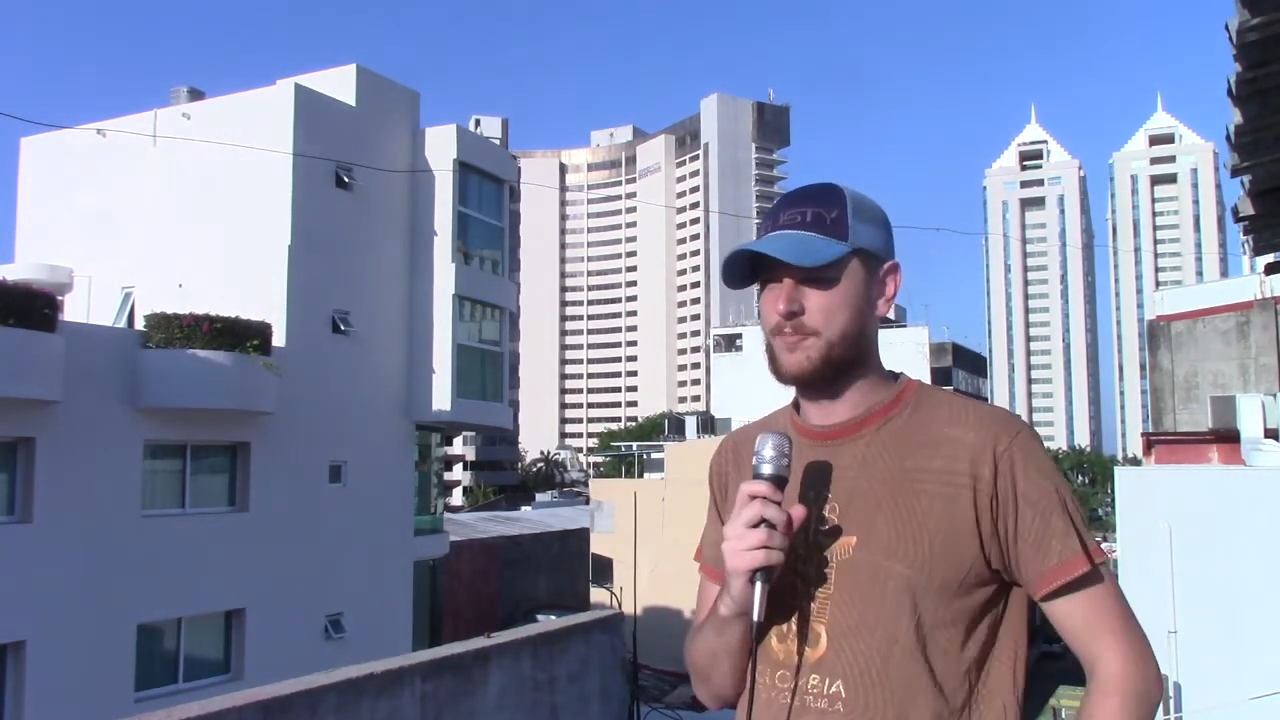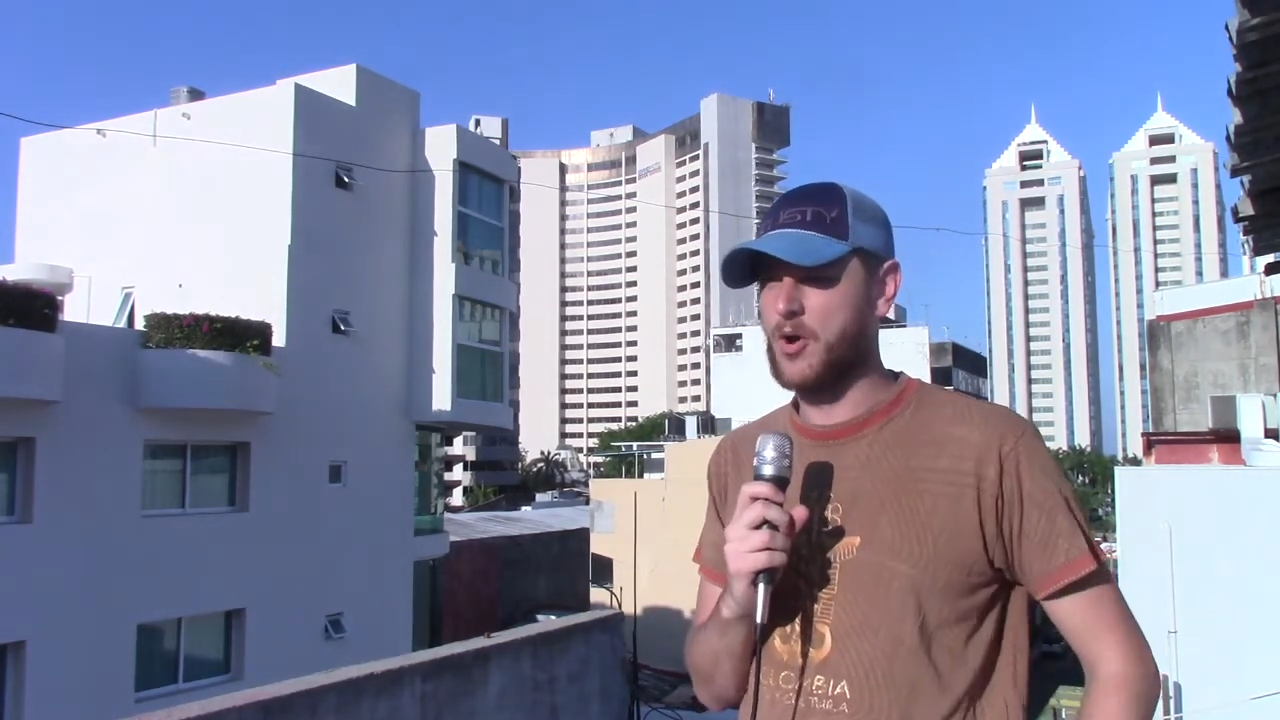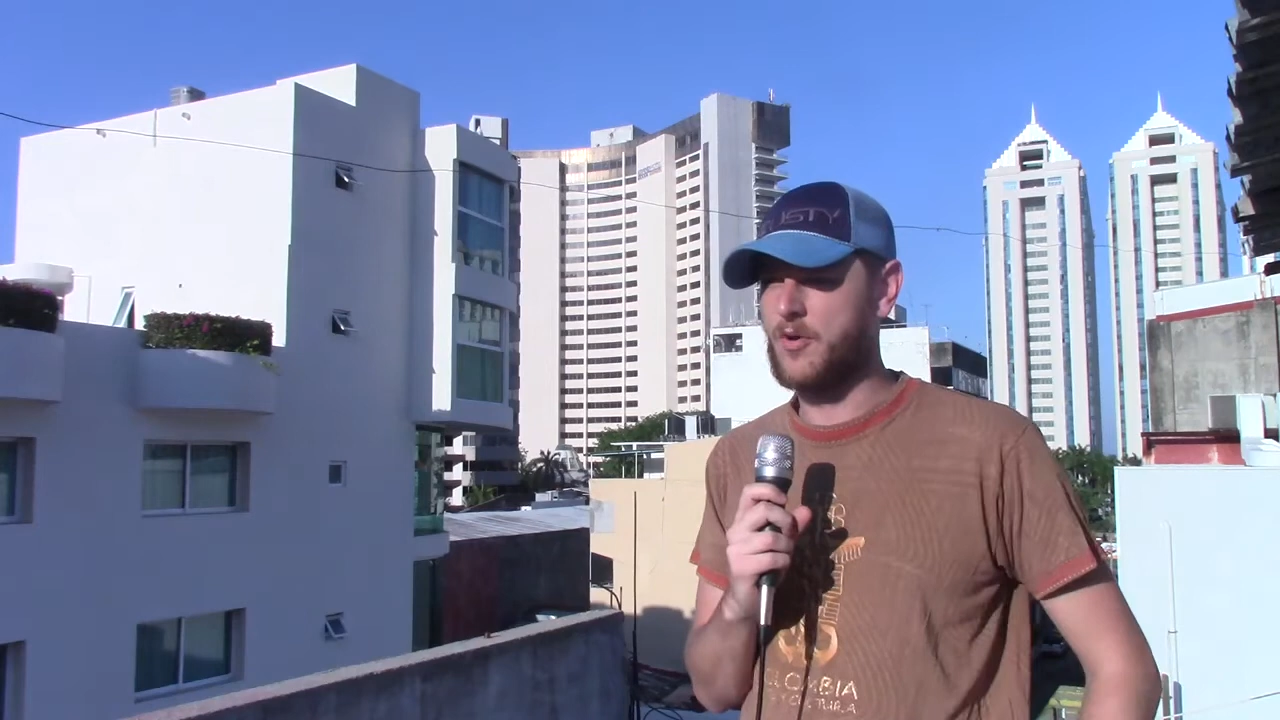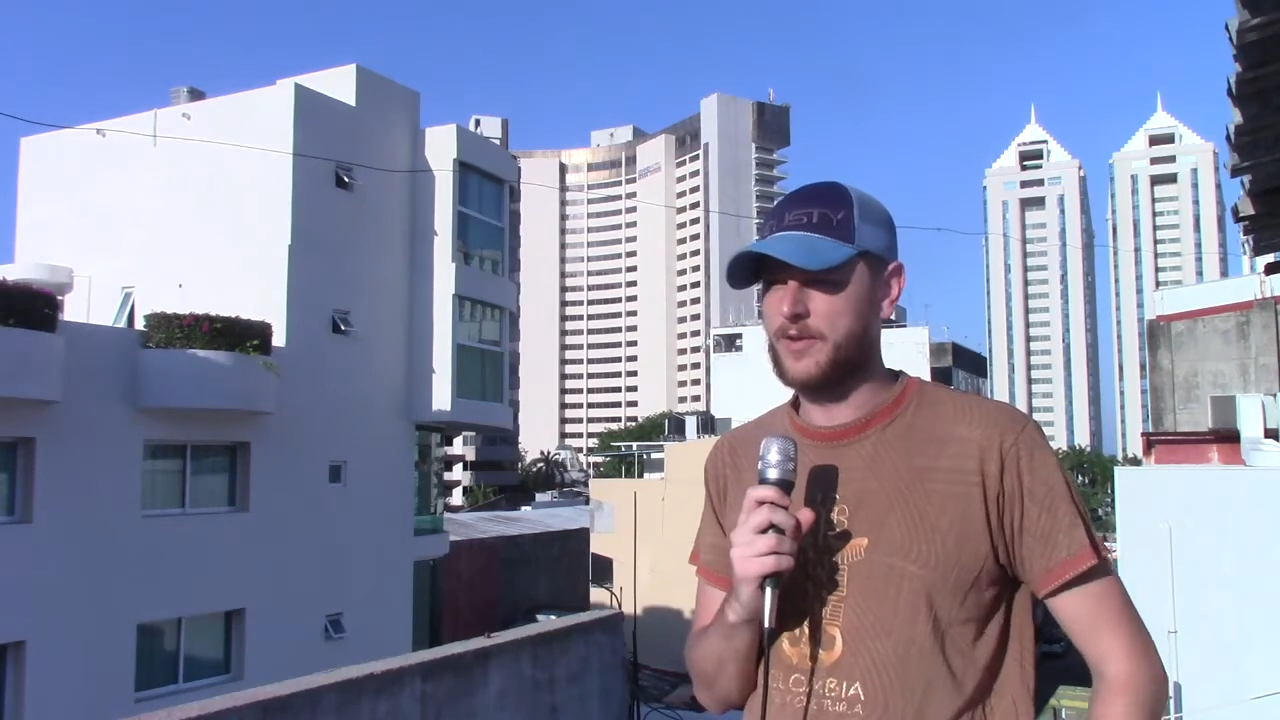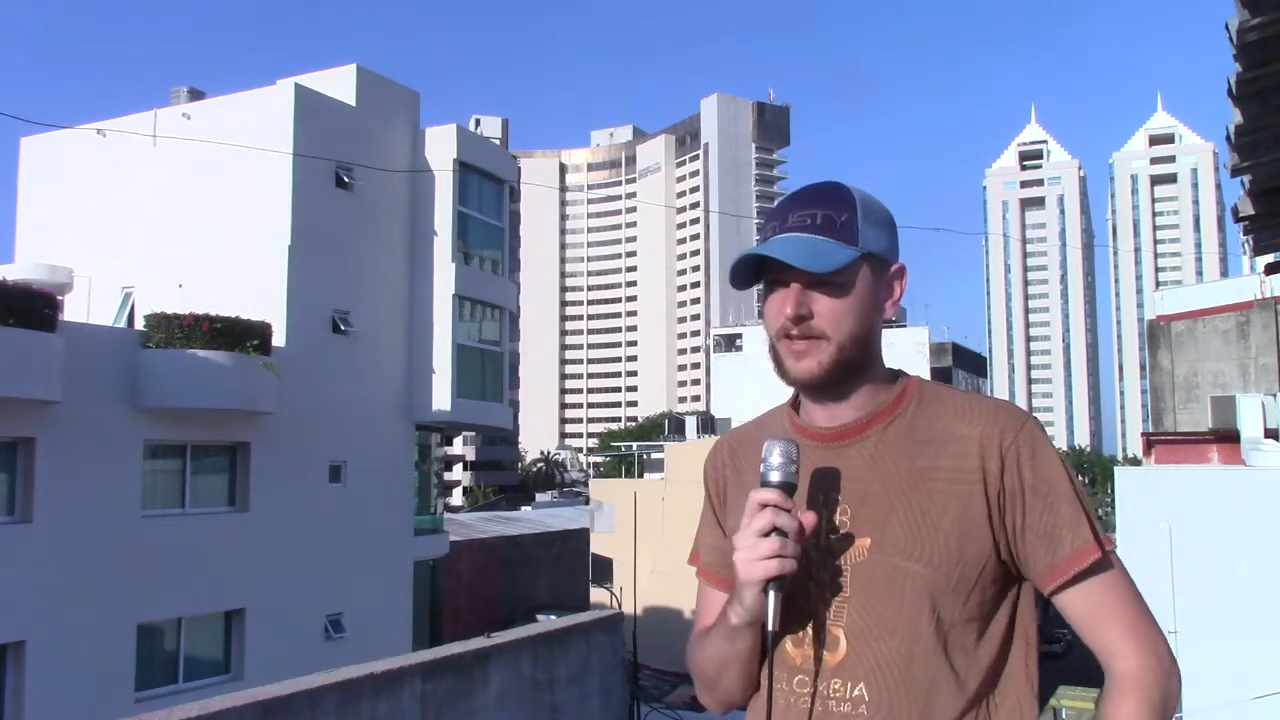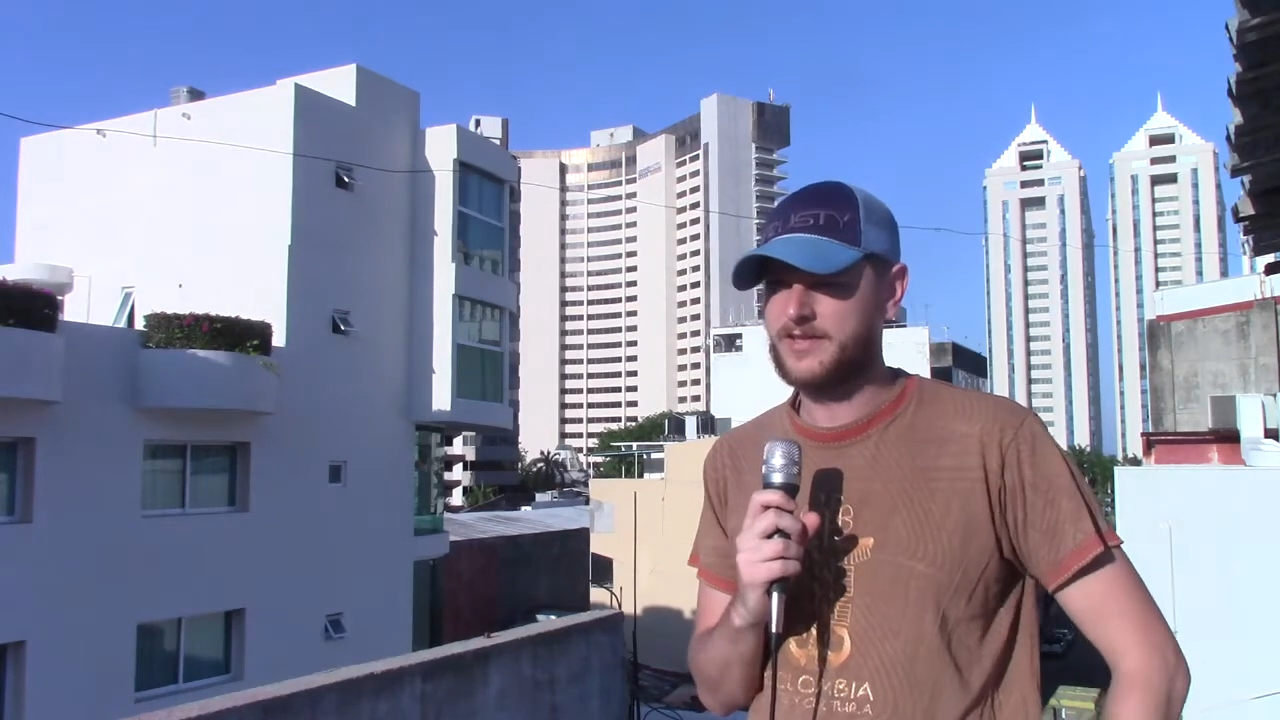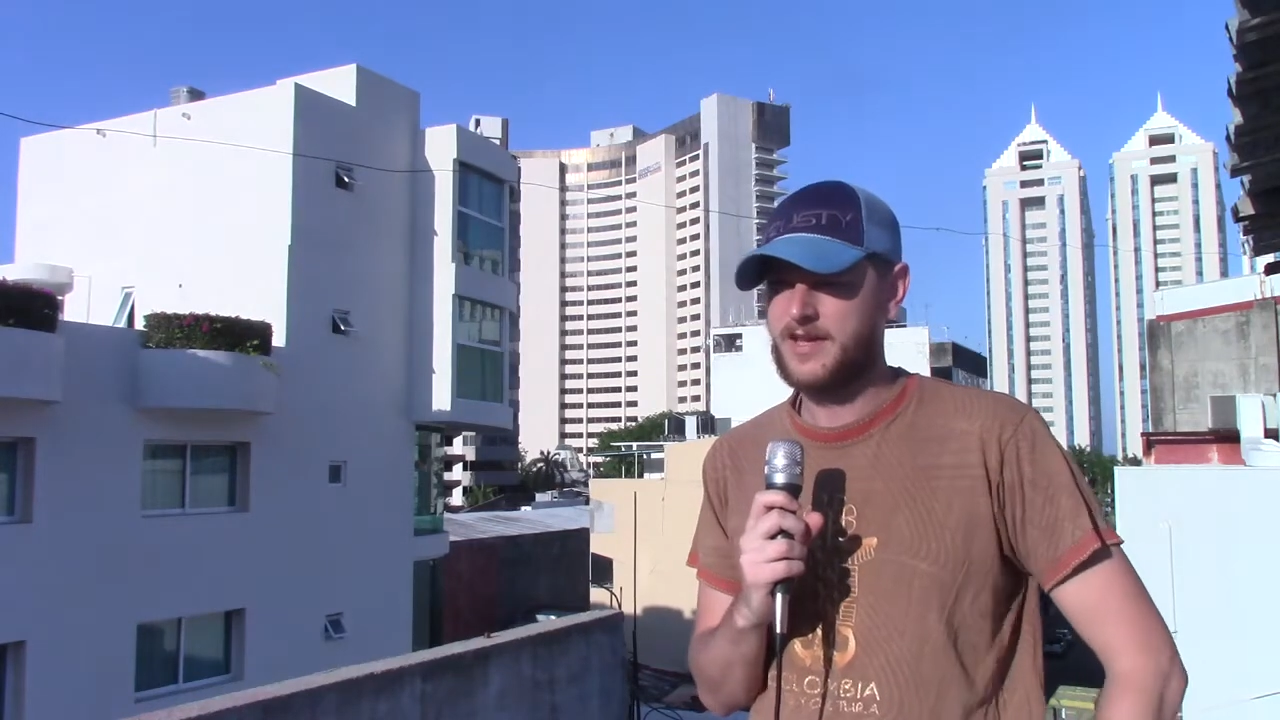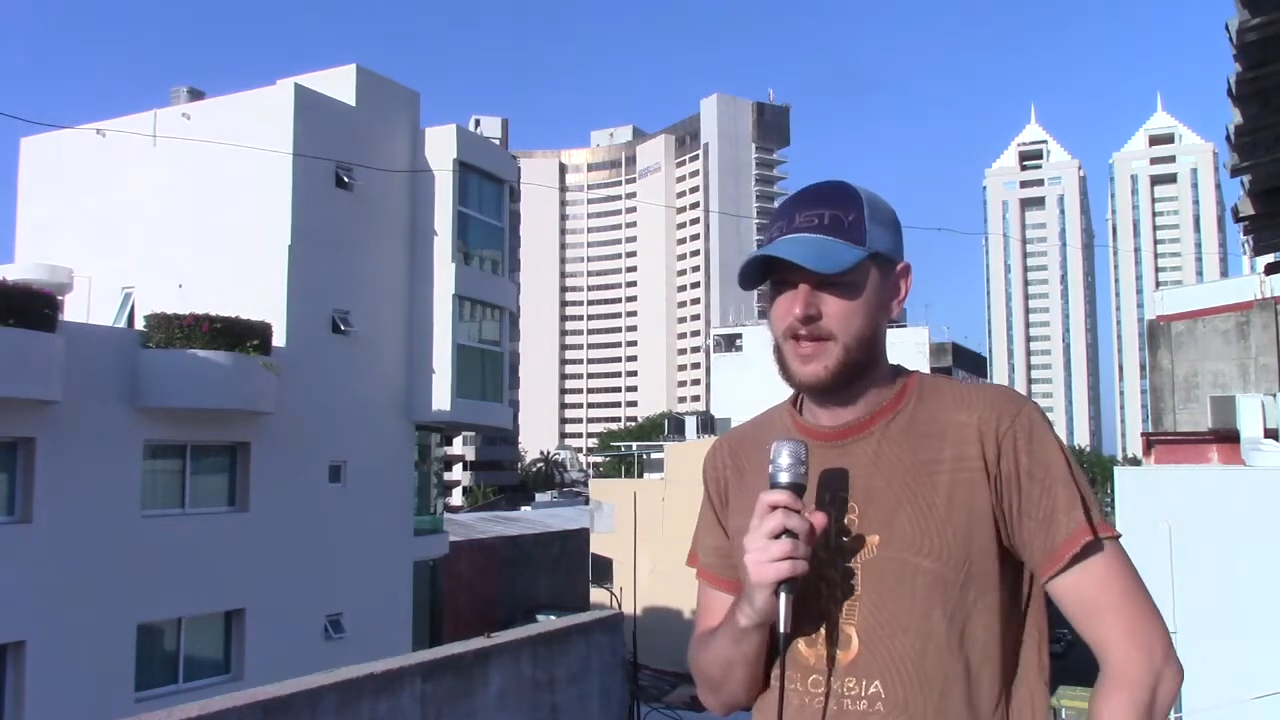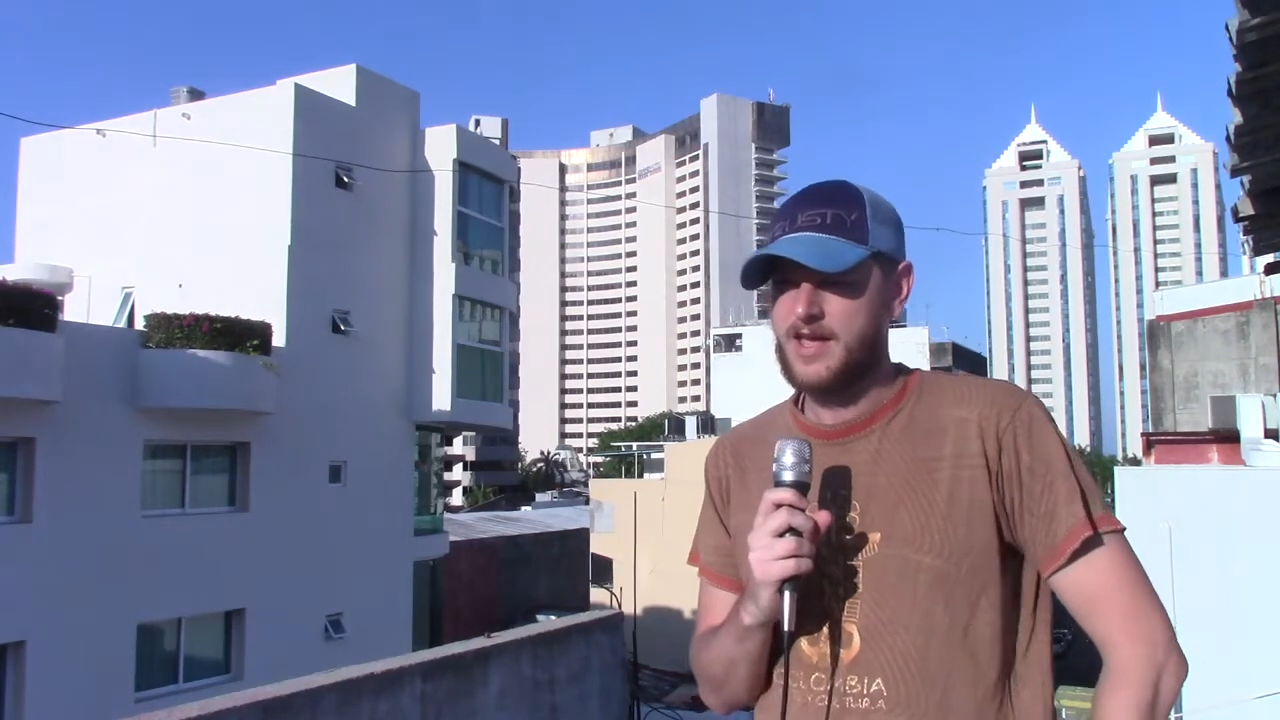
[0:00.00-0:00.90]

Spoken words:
bombings.